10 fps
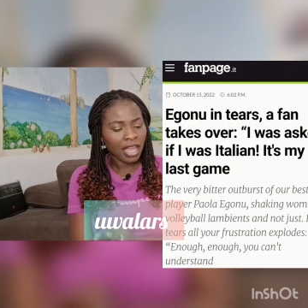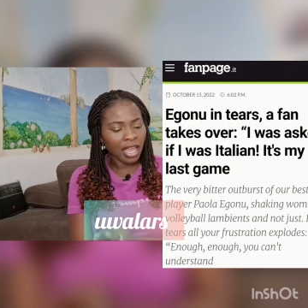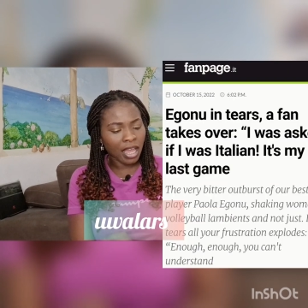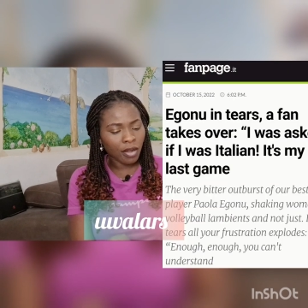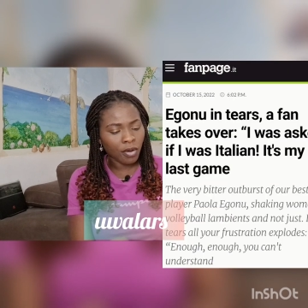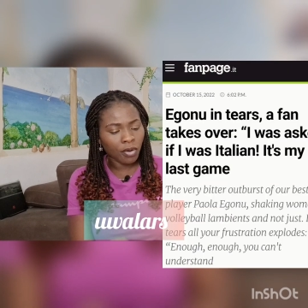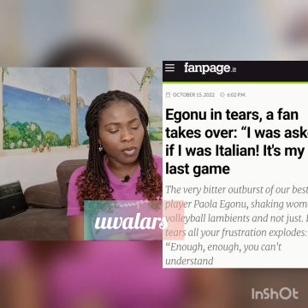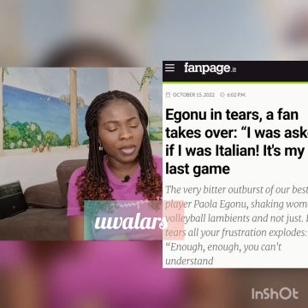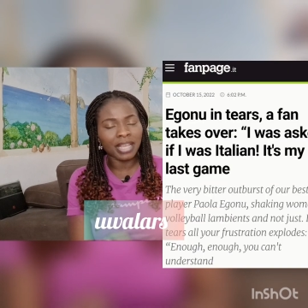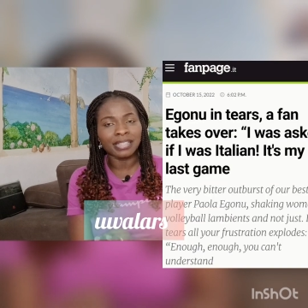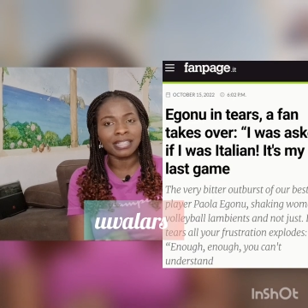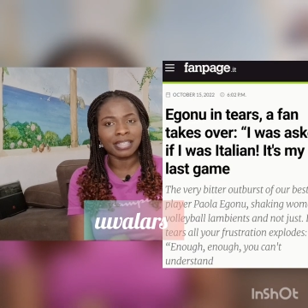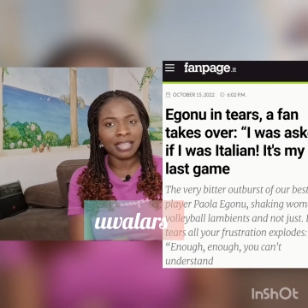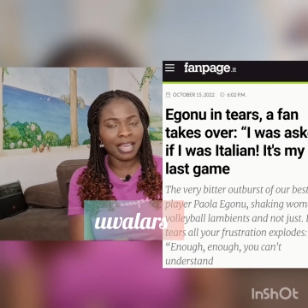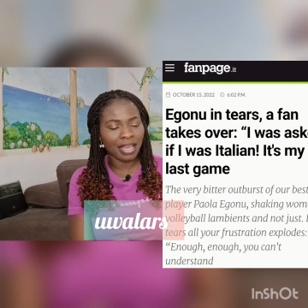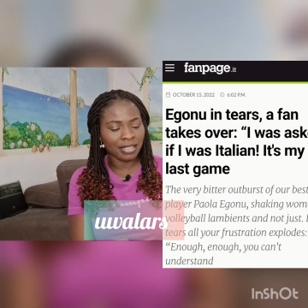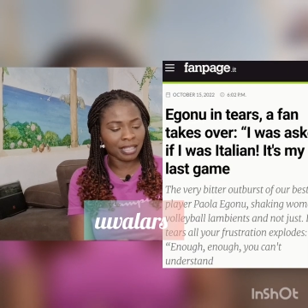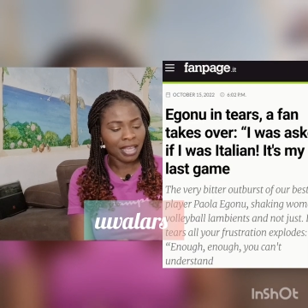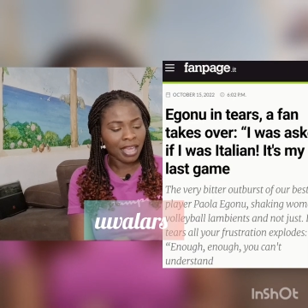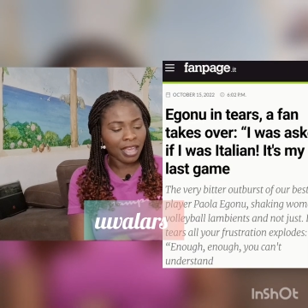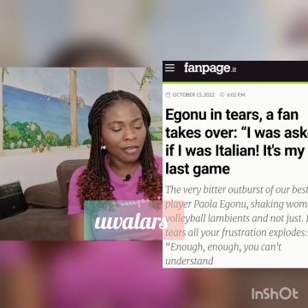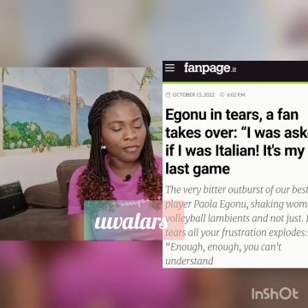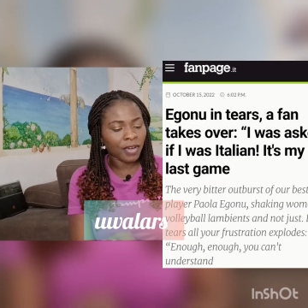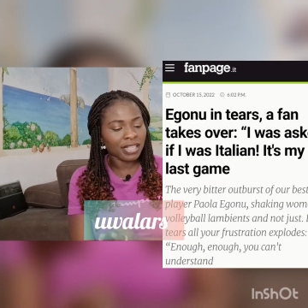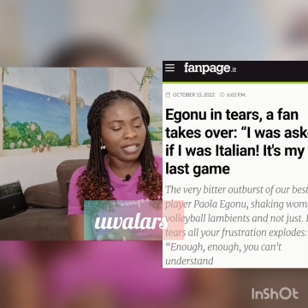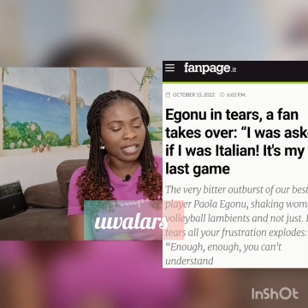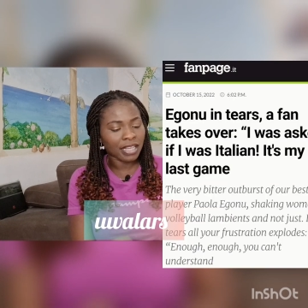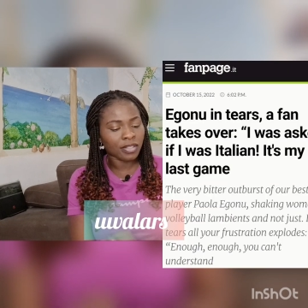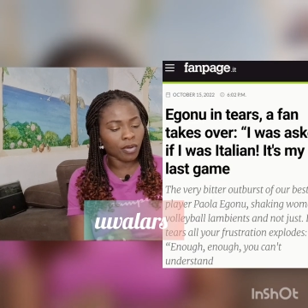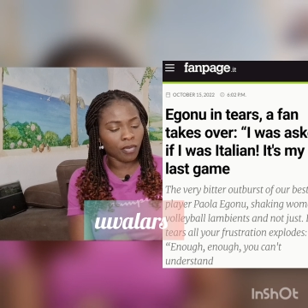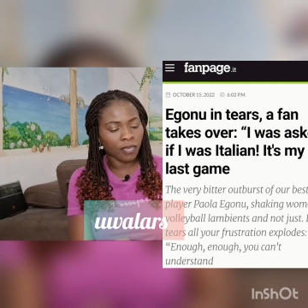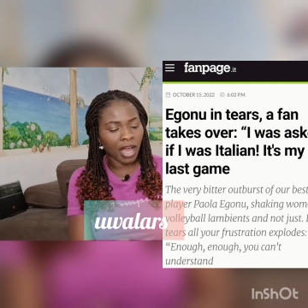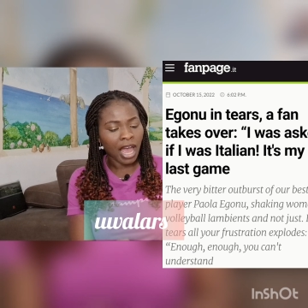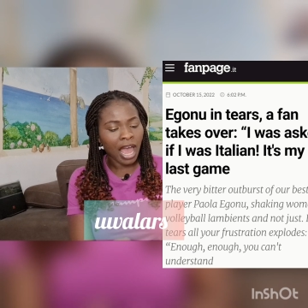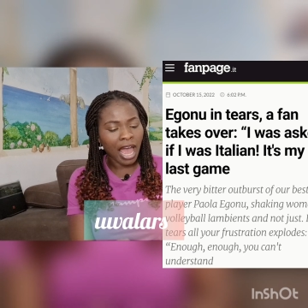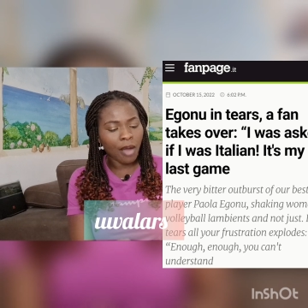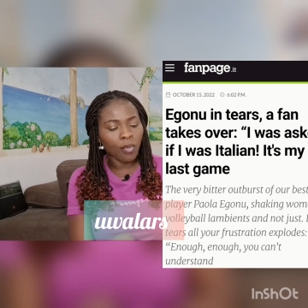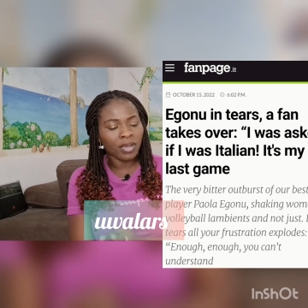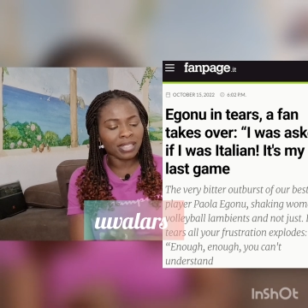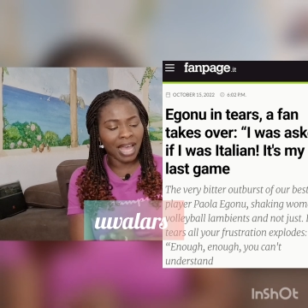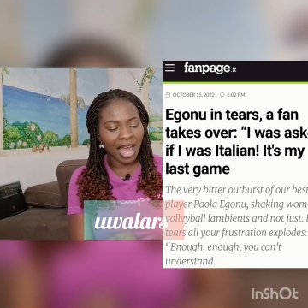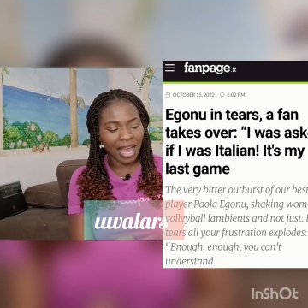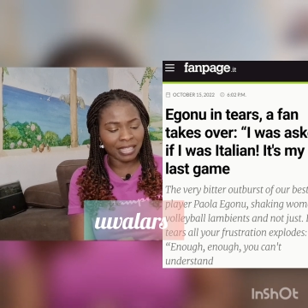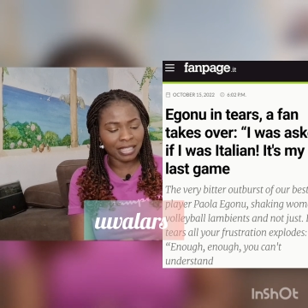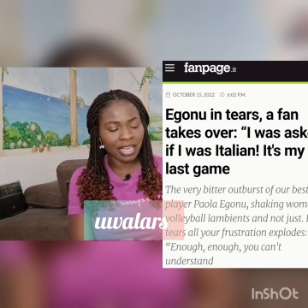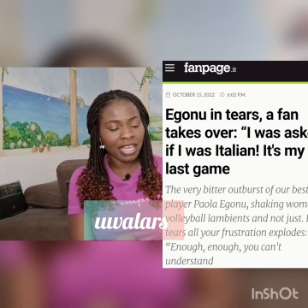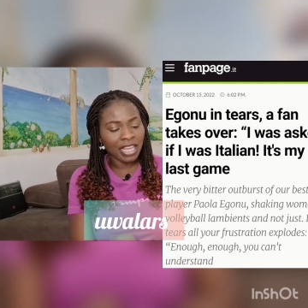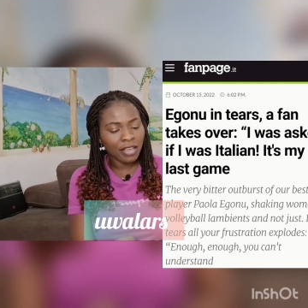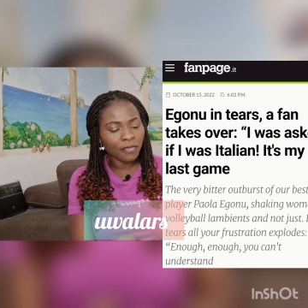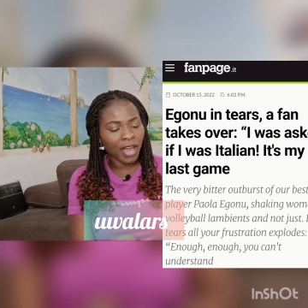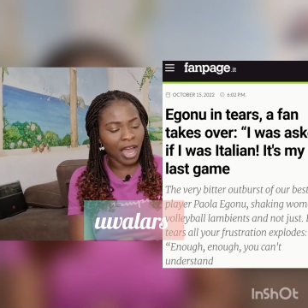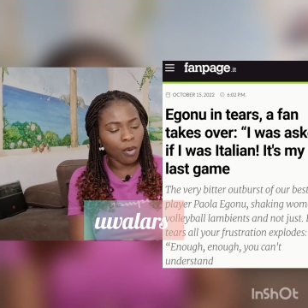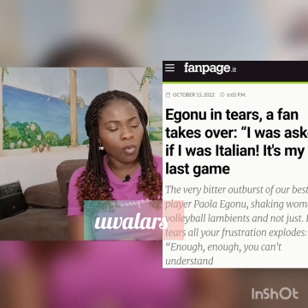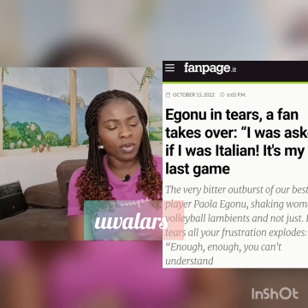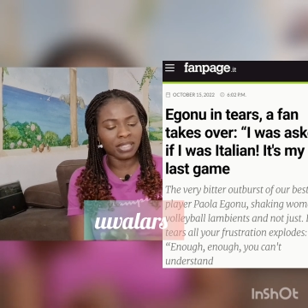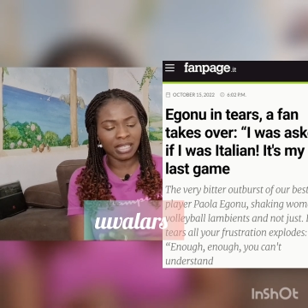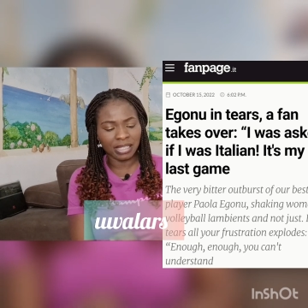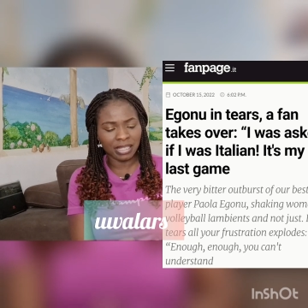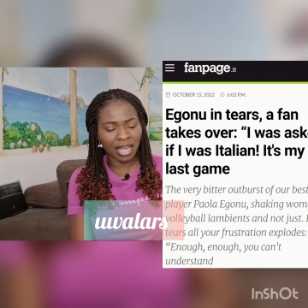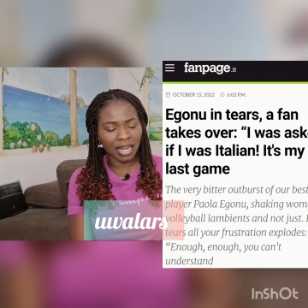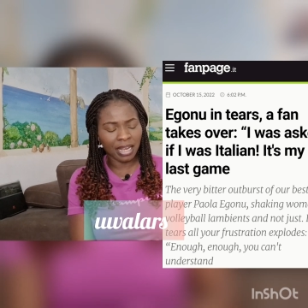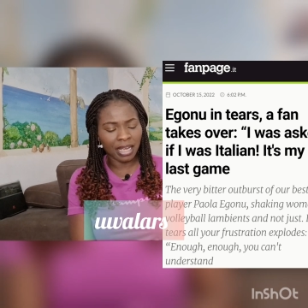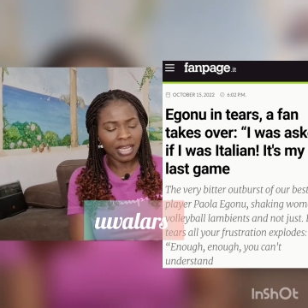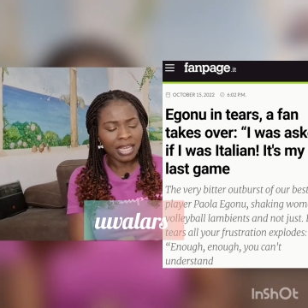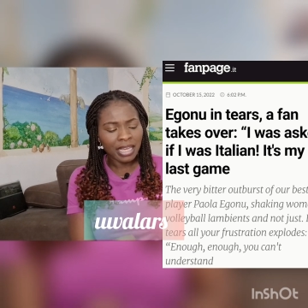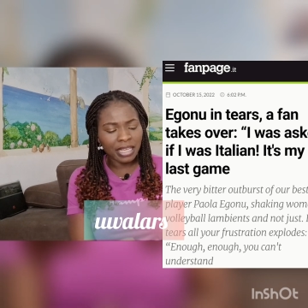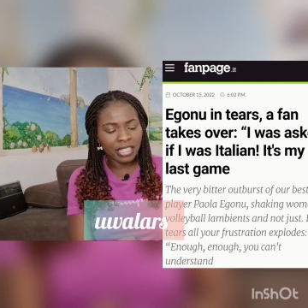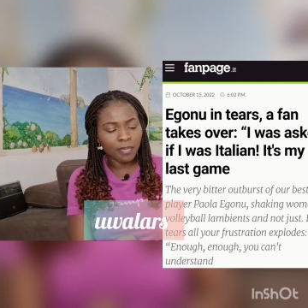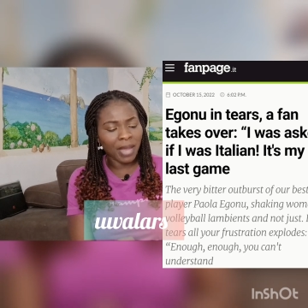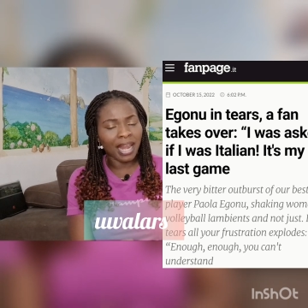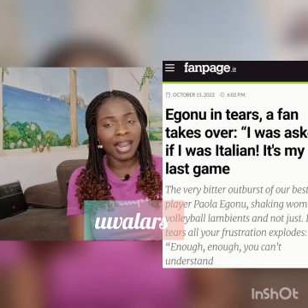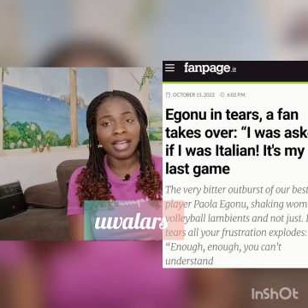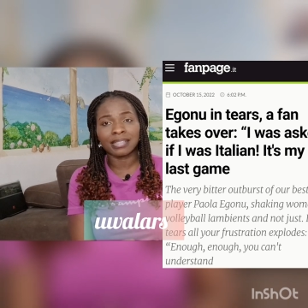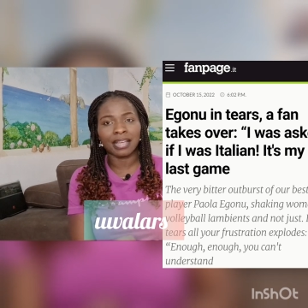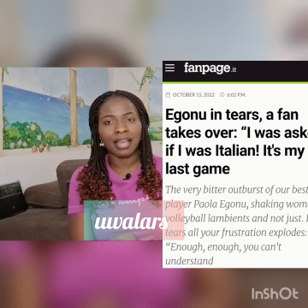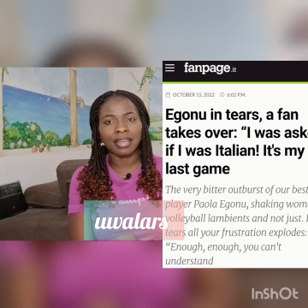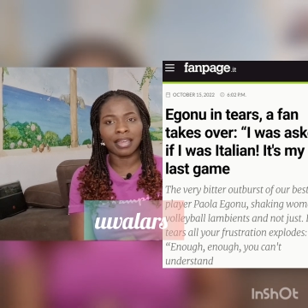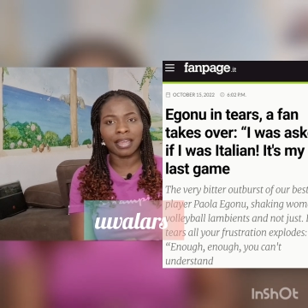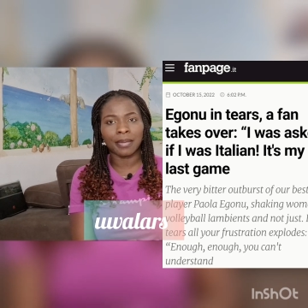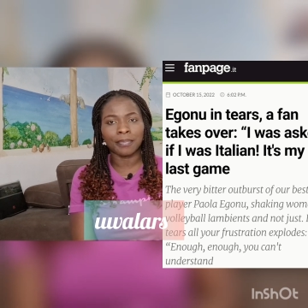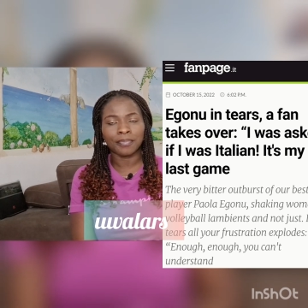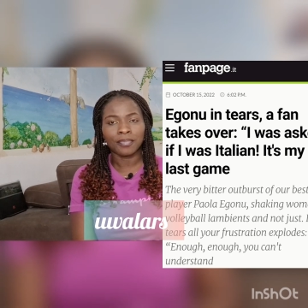Egonu in tears. A fan takes over. I was asked if I was Italian. It's my last game.